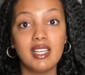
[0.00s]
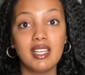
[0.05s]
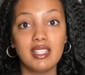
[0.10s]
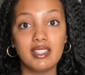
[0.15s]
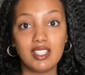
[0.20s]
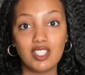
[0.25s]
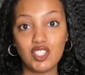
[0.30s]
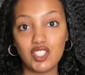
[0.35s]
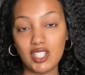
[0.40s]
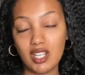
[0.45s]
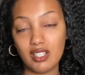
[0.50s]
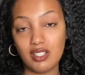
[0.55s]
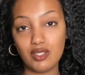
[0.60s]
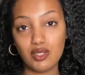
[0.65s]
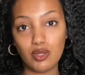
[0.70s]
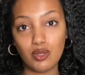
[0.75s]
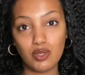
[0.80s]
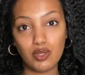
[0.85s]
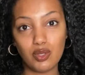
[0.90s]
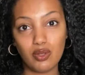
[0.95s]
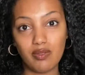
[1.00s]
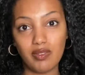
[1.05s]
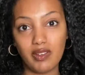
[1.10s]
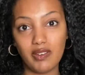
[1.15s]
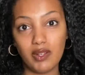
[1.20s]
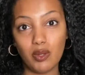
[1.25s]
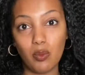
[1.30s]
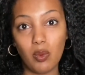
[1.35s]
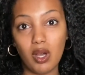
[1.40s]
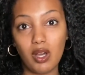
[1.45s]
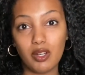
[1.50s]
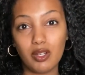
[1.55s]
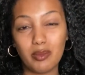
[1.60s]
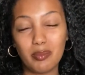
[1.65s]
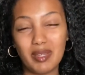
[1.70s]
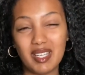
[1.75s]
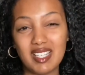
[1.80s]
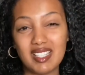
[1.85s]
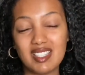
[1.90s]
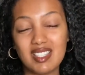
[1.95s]
The gel is also very
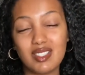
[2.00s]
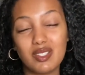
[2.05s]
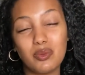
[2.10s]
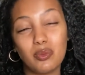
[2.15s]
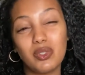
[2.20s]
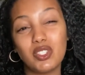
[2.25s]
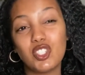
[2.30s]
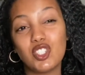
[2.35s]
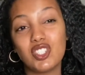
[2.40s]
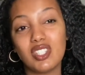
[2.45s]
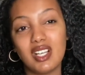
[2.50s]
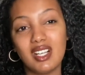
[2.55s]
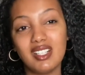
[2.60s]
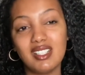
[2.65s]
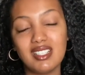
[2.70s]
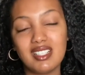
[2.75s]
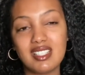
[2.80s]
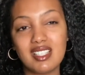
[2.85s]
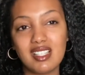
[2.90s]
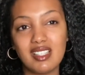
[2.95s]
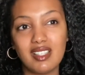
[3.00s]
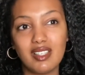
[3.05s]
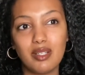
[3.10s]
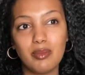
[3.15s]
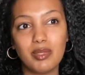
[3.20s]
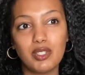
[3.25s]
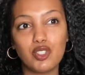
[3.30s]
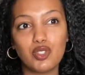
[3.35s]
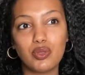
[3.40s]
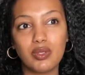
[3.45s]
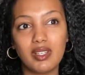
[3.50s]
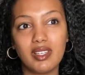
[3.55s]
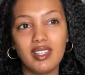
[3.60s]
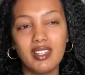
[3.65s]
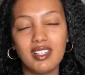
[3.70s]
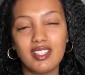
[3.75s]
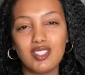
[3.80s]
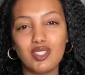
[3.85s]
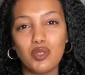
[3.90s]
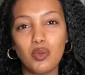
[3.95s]
water-based. With gel, it's a little bit tricky
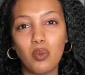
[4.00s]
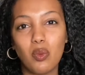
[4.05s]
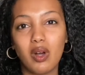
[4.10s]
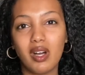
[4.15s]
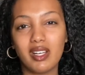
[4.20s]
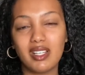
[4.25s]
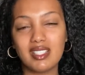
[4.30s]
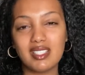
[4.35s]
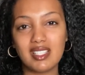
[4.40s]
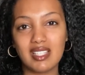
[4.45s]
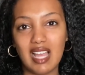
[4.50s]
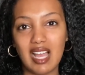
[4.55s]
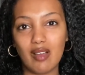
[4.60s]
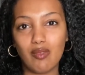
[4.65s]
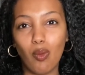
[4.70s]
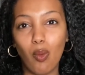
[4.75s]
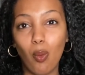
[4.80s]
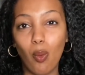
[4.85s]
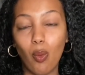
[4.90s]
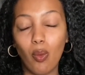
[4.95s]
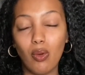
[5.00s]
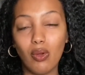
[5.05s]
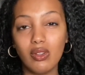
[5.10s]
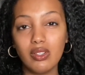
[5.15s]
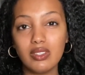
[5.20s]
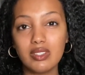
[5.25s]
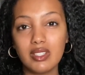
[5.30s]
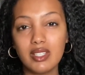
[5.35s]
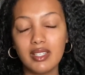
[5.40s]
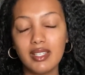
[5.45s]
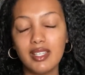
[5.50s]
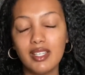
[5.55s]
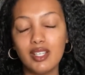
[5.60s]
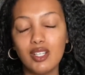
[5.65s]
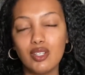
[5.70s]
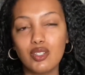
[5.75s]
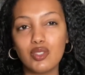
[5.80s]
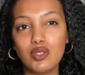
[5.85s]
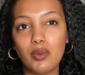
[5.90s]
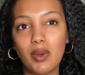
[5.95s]
because you want it to have hold.
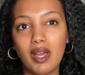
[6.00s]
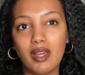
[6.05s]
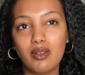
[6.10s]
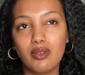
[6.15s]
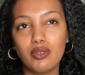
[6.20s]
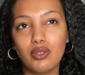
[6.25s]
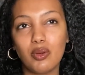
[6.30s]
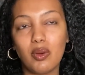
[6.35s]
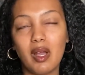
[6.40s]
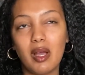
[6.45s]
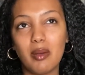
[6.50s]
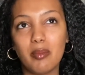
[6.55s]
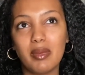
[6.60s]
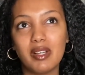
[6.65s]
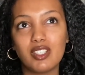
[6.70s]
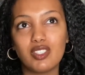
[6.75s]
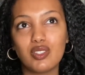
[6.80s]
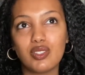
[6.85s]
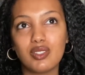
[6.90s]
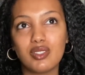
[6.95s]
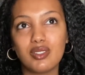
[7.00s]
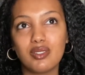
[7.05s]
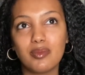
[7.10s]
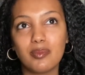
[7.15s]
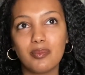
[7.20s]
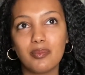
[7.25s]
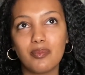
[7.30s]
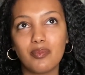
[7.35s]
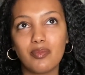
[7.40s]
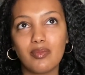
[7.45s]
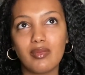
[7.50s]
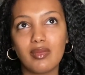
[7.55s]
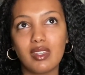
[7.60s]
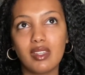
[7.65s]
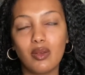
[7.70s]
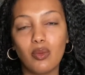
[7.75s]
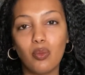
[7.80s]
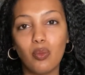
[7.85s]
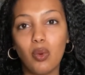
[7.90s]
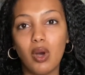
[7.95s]
So I don't know how much
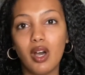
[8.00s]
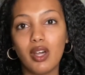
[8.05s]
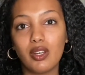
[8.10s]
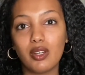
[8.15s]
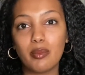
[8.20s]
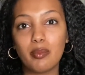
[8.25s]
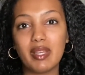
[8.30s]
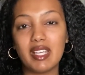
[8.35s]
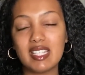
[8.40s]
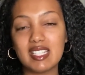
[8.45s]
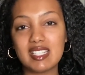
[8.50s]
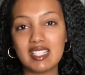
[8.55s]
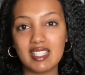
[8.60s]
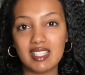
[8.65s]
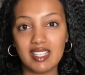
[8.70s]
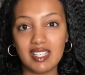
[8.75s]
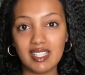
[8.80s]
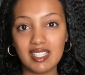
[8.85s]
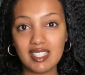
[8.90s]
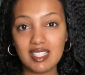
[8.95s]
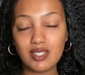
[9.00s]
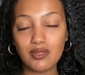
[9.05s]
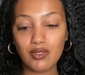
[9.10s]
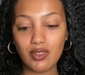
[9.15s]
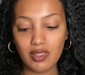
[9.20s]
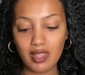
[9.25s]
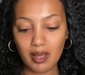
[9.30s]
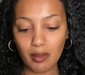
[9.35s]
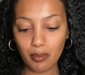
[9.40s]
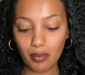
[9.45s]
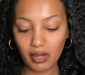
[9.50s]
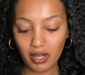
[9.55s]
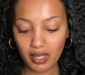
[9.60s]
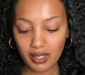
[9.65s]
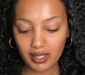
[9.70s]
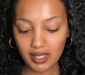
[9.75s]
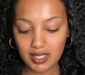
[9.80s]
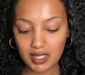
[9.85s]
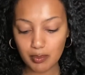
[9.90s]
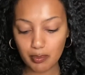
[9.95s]
water-based it is for that
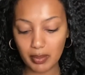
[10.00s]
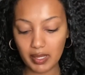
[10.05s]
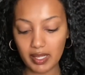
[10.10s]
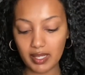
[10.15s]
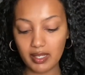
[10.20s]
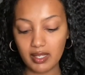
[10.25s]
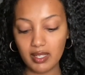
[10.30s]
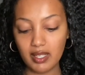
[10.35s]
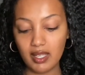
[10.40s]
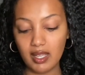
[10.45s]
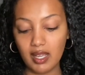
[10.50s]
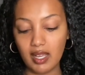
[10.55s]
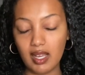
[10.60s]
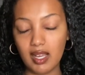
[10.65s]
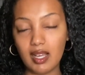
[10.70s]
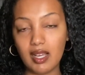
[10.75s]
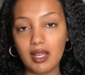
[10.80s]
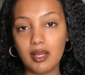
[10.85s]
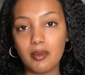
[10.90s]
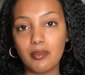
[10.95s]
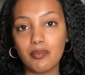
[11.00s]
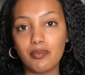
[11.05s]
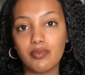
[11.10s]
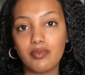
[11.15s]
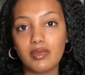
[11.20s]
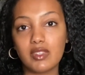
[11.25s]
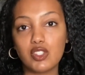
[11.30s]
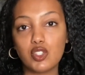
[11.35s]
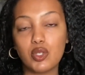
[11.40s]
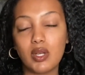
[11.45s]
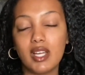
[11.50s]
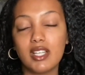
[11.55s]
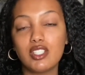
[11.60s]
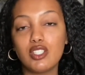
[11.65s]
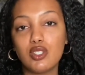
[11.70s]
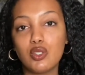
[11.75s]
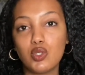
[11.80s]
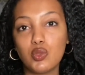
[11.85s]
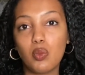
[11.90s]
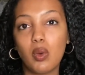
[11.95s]
product, but trying to
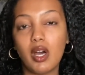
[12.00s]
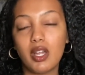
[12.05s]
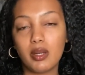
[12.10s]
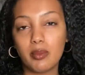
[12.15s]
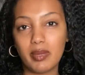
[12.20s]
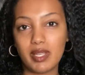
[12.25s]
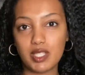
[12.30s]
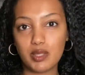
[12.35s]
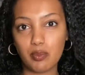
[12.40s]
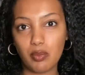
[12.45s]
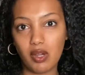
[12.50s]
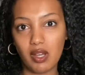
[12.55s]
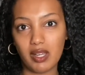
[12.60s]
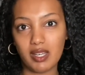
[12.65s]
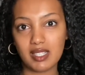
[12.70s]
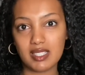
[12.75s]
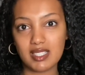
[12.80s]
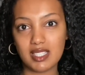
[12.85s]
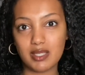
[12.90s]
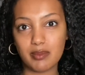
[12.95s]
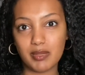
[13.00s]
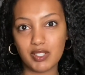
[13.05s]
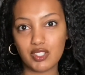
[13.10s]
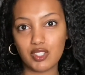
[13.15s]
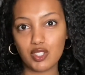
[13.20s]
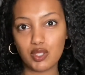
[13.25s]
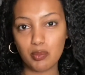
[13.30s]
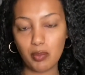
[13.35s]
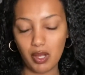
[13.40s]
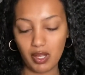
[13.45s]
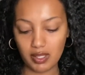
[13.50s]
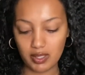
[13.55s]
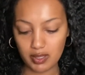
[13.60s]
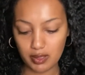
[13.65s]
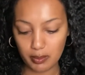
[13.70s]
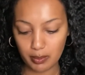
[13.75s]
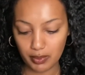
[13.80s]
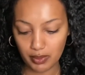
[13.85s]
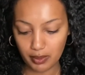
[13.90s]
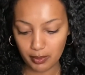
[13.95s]
use water-based products as much as
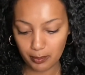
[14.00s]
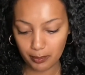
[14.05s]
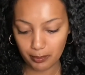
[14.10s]
possible.